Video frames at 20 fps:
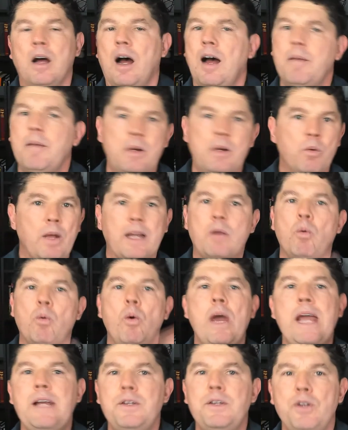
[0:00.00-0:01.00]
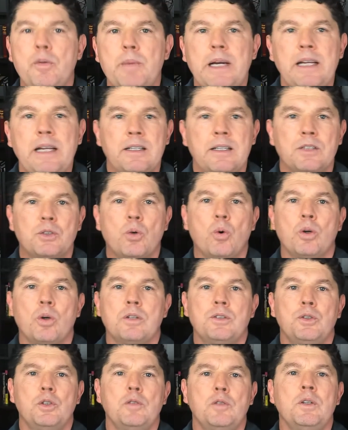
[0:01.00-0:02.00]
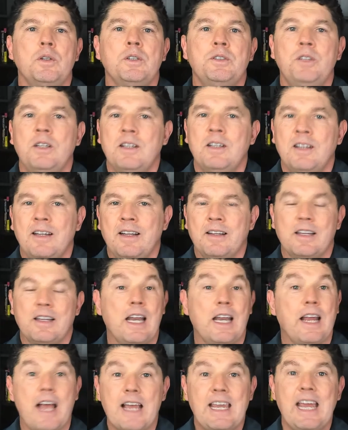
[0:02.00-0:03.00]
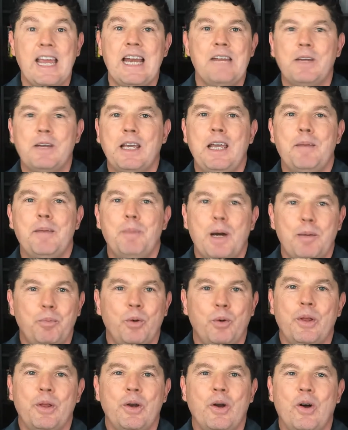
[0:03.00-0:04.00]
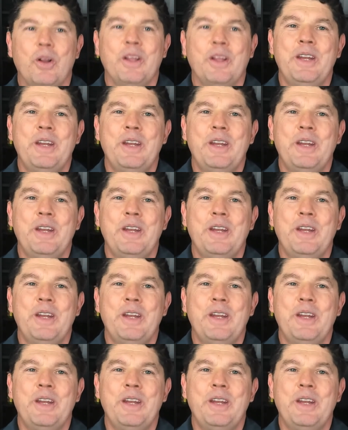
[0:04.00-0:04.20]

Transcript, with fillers: I'm in like way too many Discord servers that I, I can't even keep up with it all